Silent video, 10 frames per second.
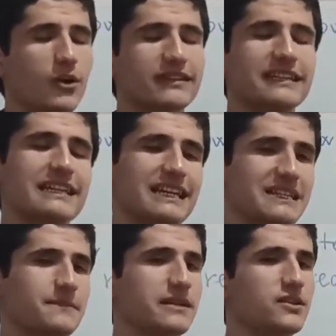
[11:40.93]
can I
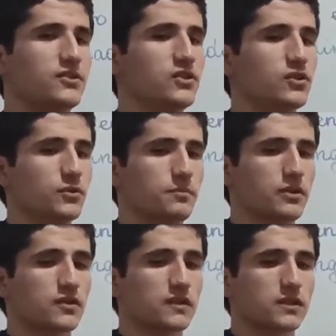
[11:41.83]
explain to you?
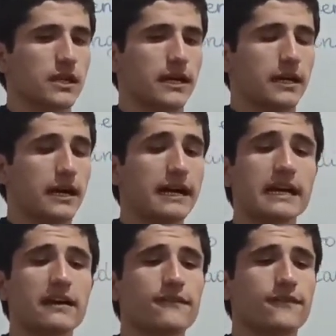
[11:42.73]
Because I
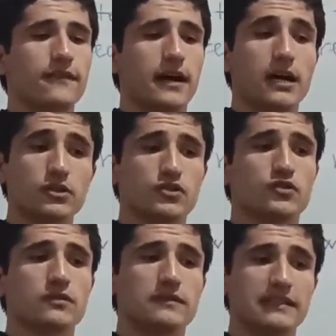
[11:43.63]
have
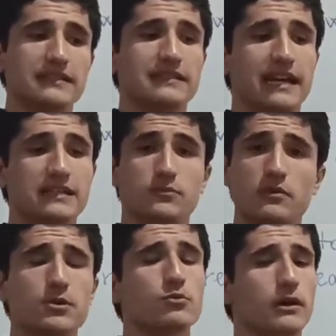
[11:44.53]
understood this text
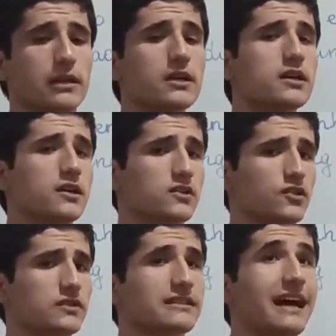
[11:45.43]
very well,
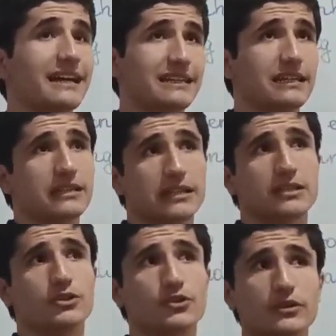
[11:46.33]
so that I can
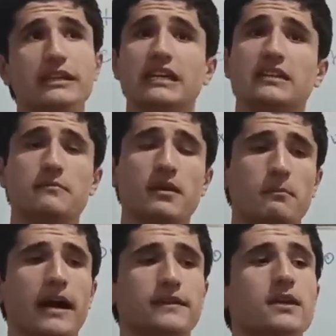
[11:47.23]
do it in my
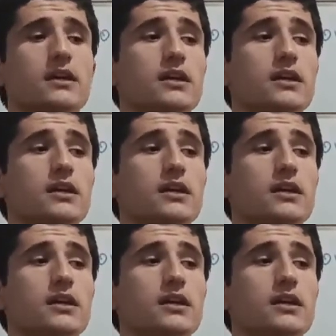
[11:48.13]
mind.